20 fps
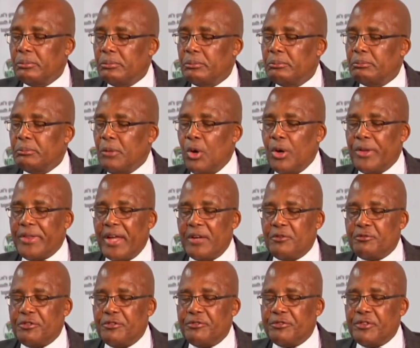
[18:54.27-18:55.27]
more than
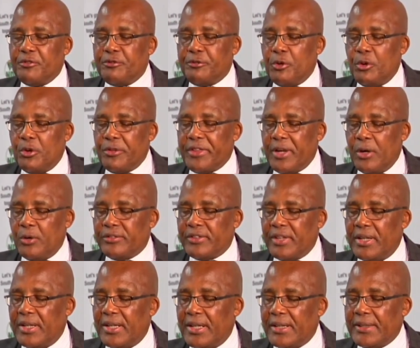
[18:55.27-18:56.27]

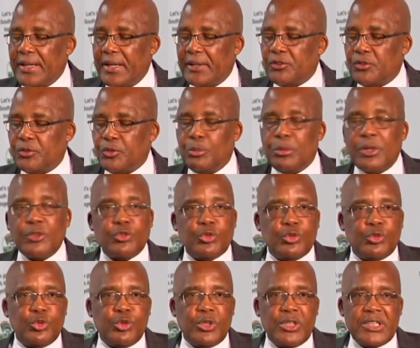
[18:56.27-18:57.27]
54,000 letters to
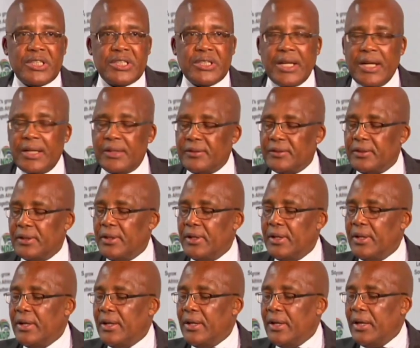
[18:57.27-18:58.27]
Lesotho nationals
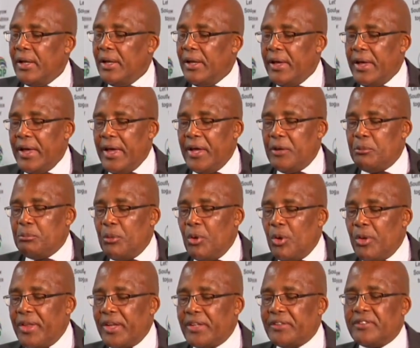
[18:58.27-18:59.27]
and
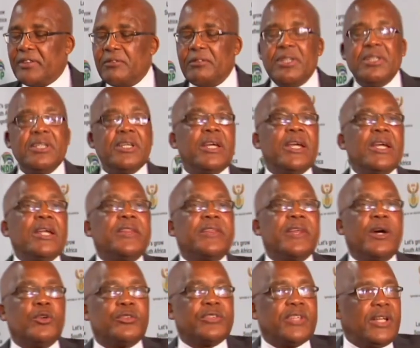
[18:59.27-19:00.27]
more than
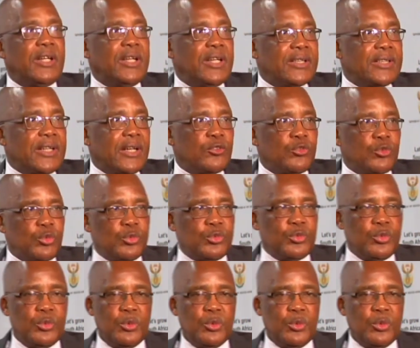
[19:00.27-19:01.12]
78,000 letters to,